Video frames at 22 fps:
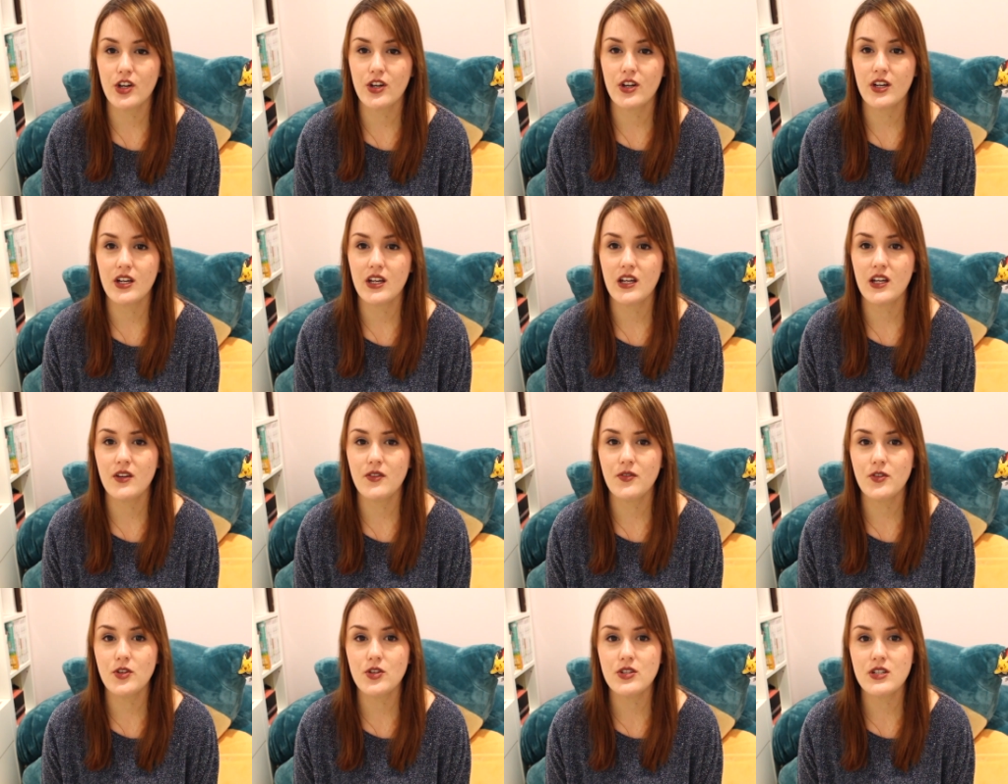
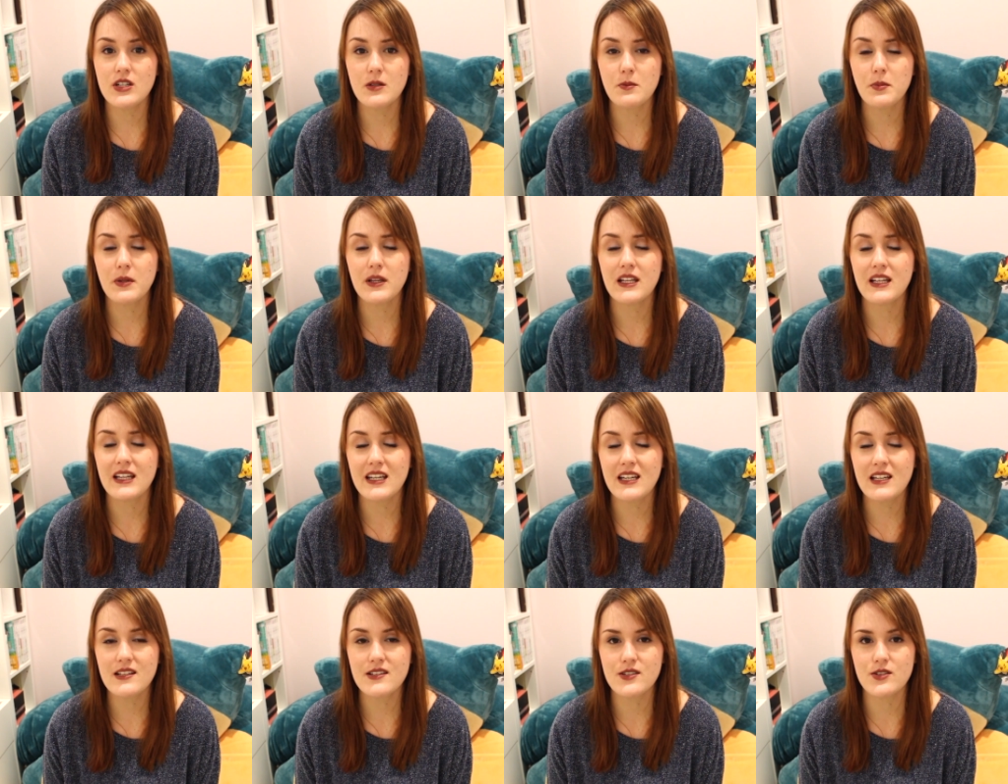If you did,
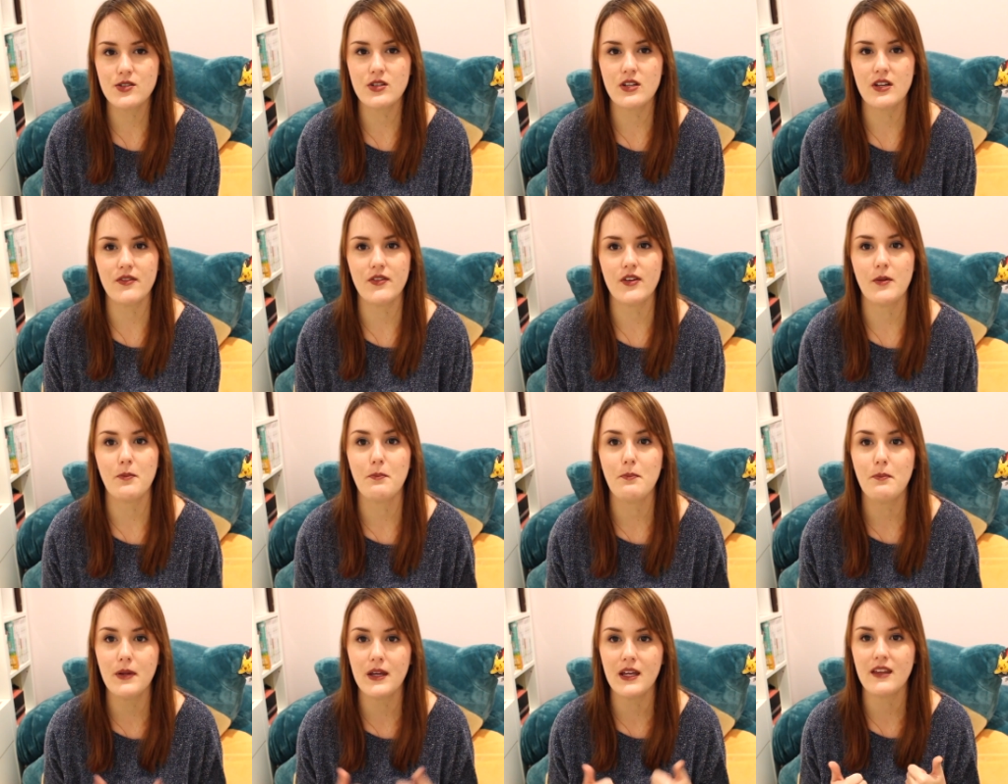please do give it a
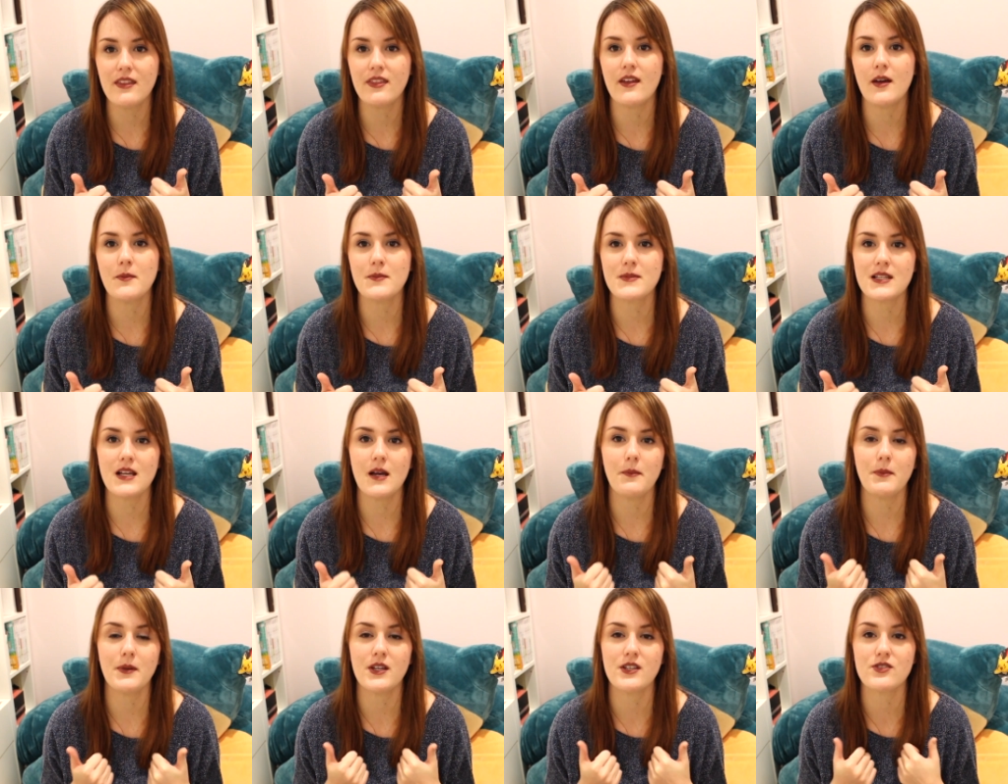big thumbs
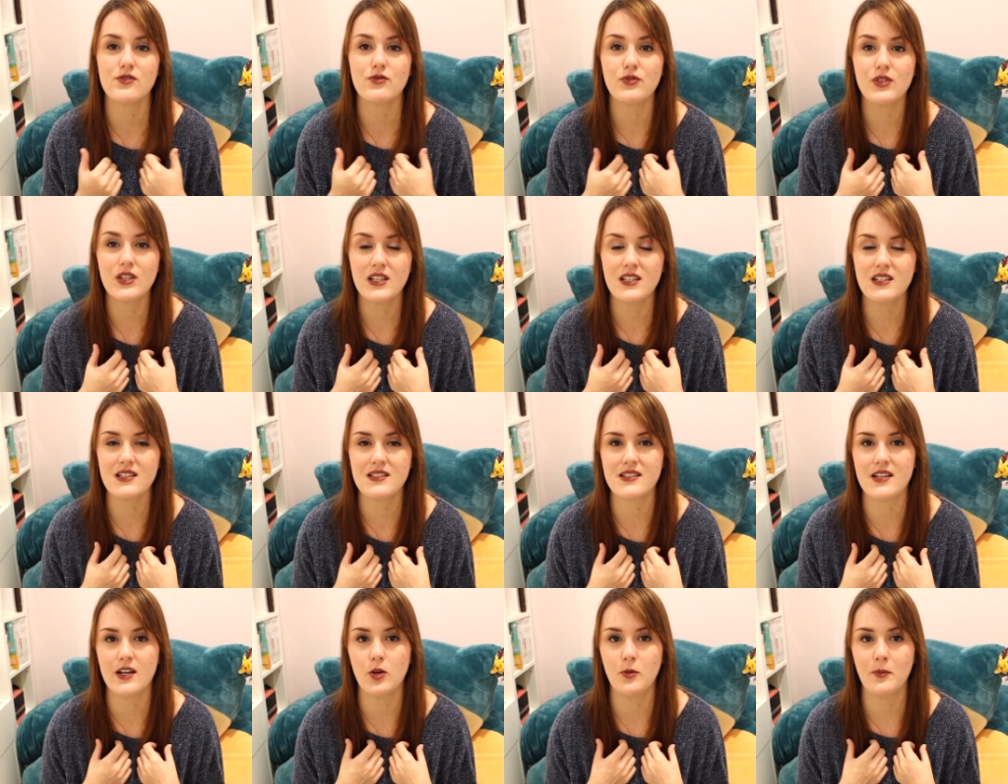up because it really
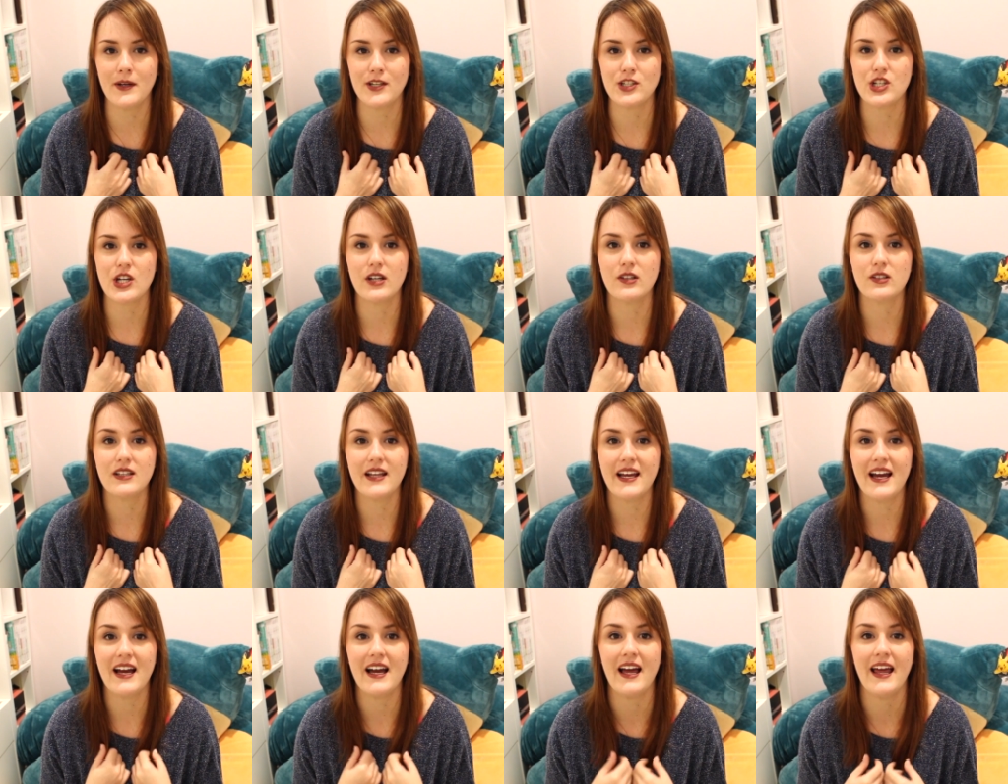does help my channel
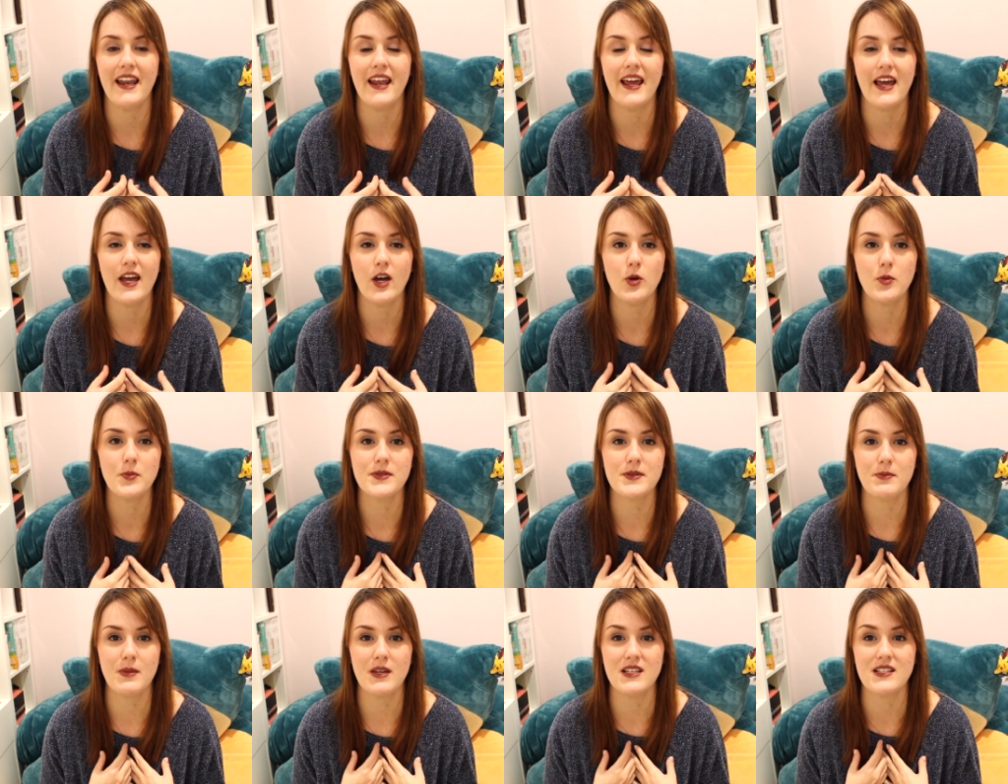out and it
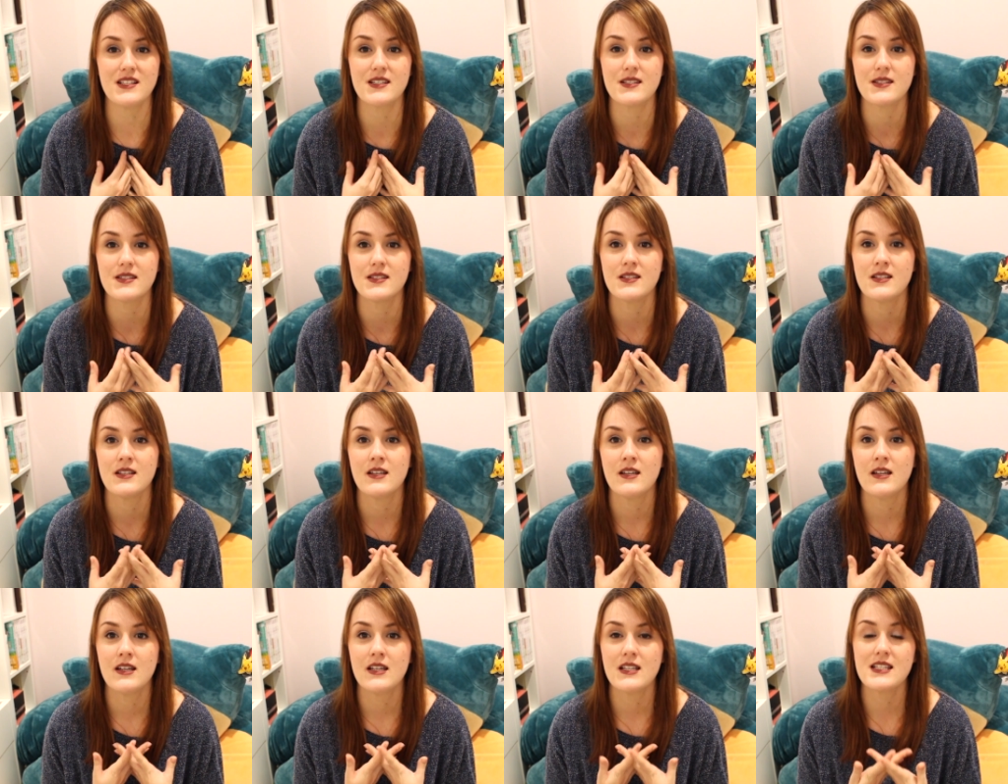helps me
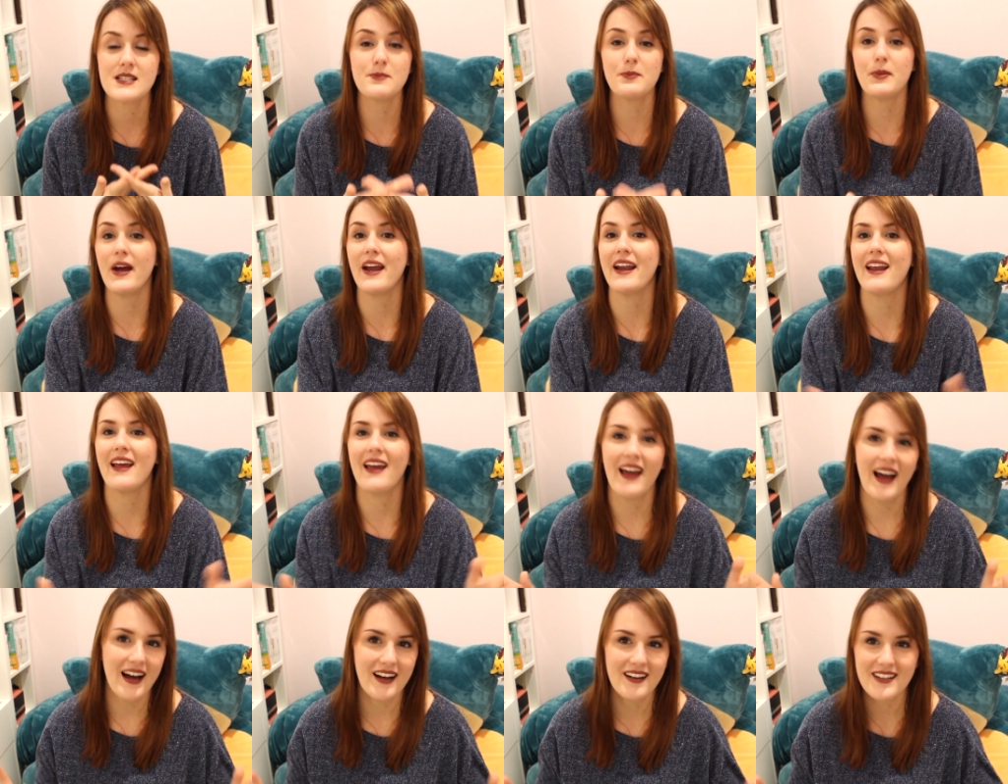spread
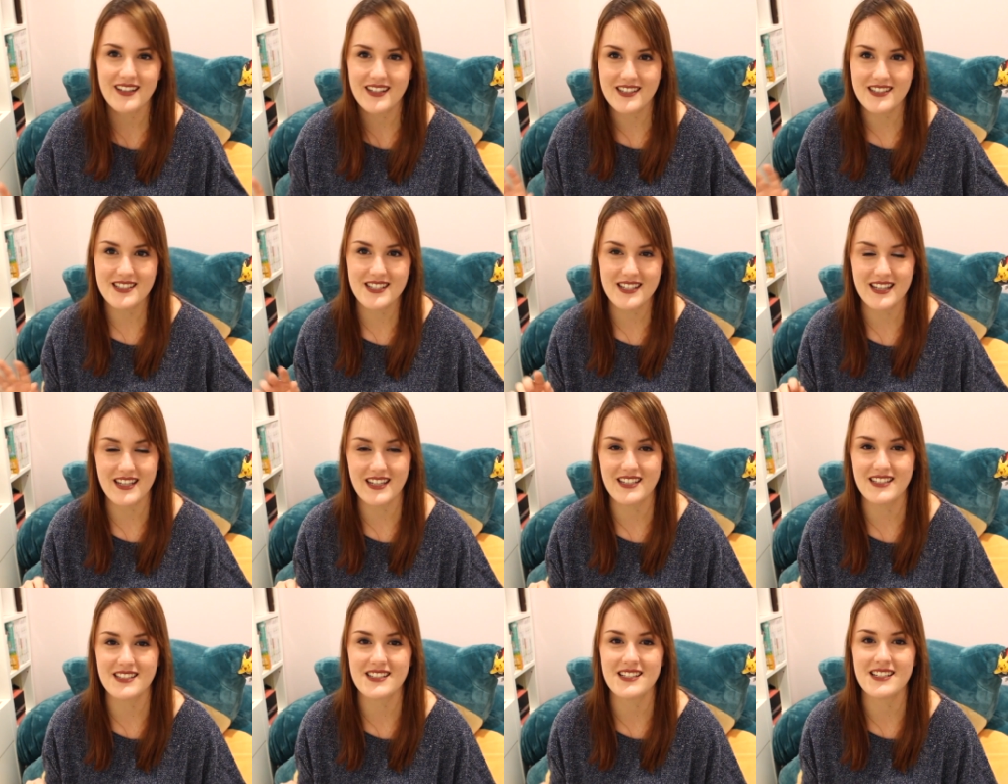out into
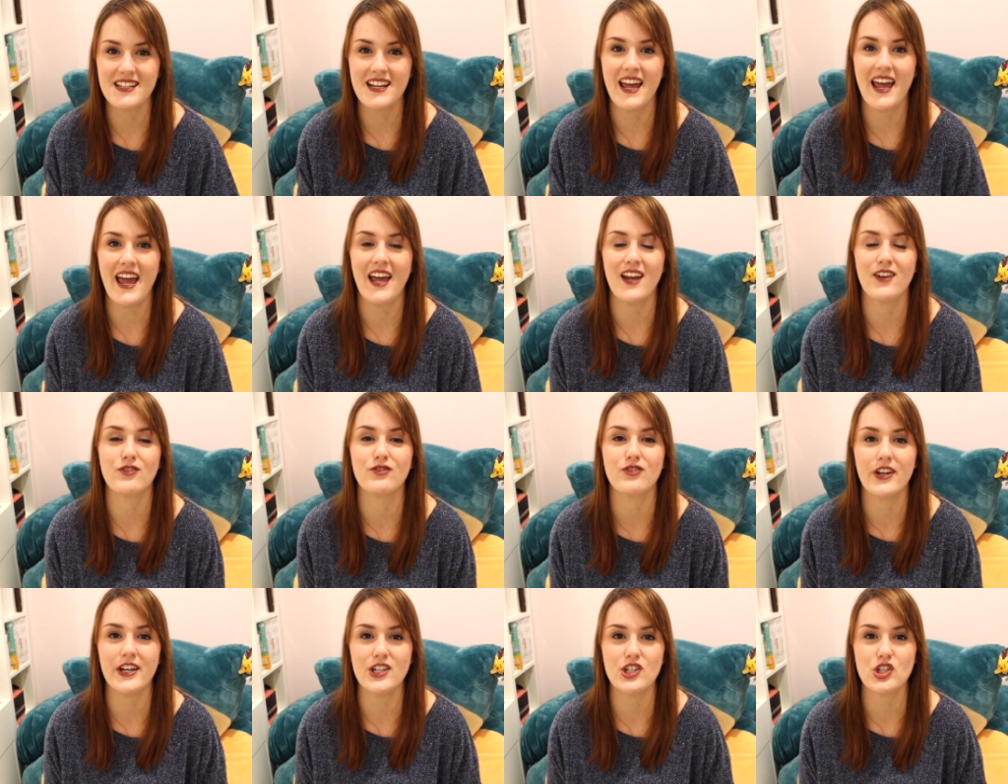the internet
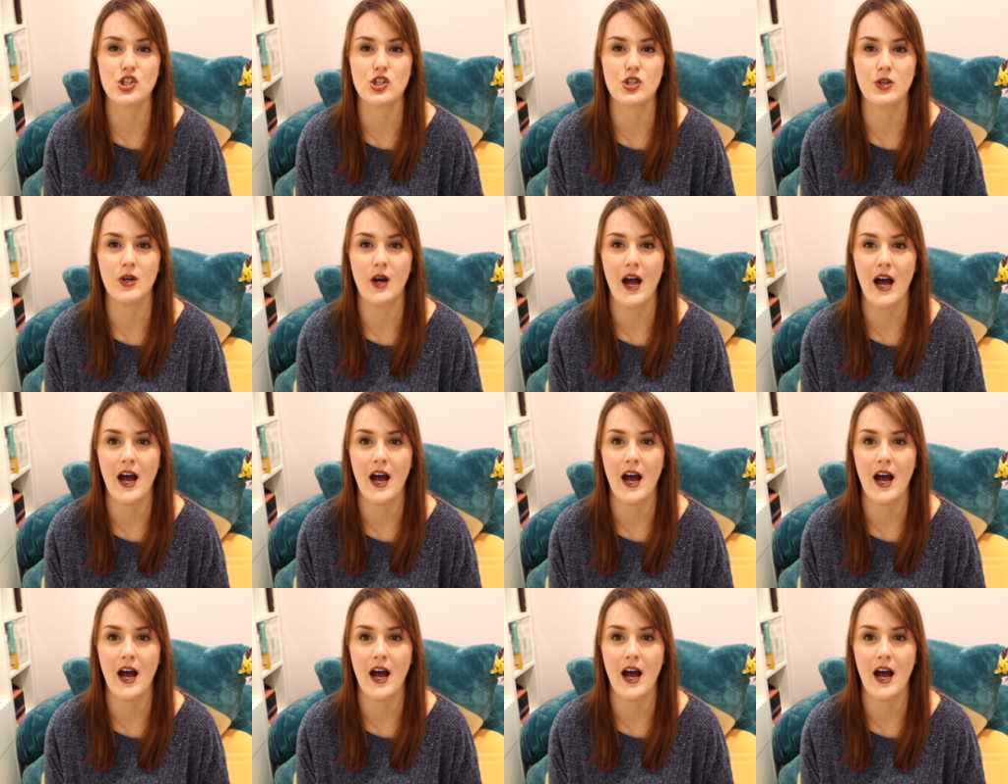and reach